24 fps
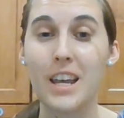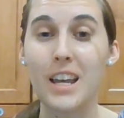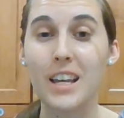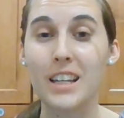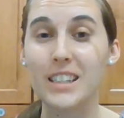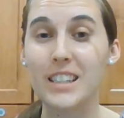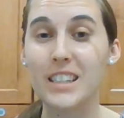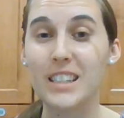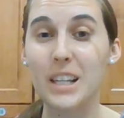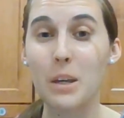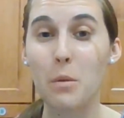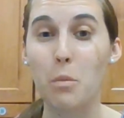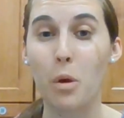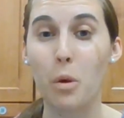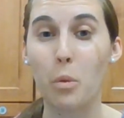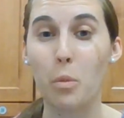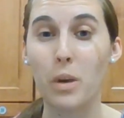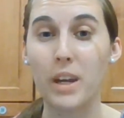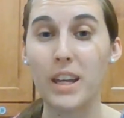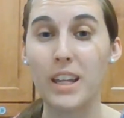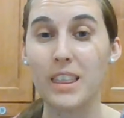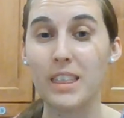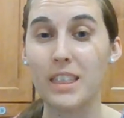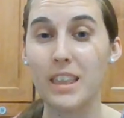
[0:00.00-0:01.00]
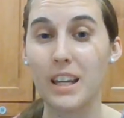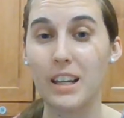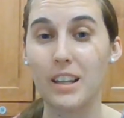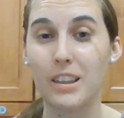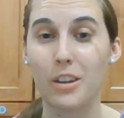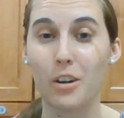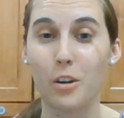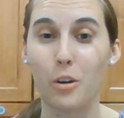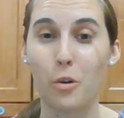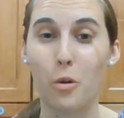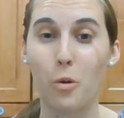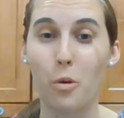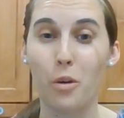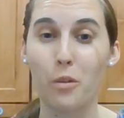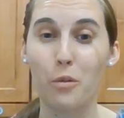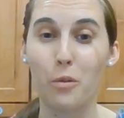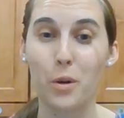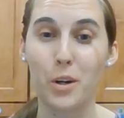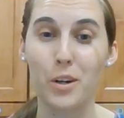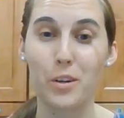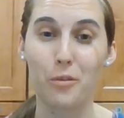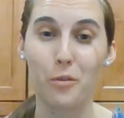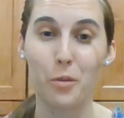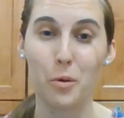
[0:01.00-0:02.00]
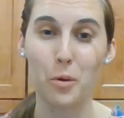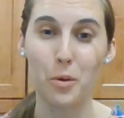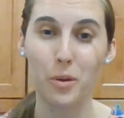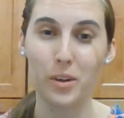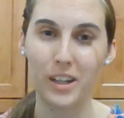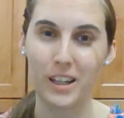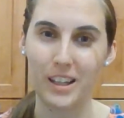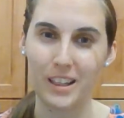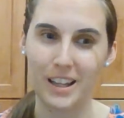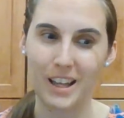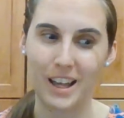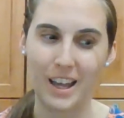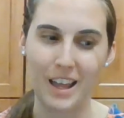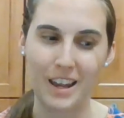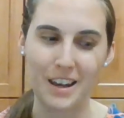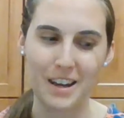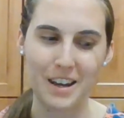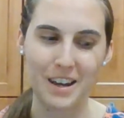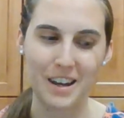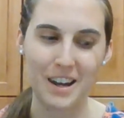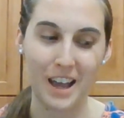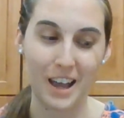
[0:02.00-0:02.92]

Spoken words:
see what we think the court would have ruled and then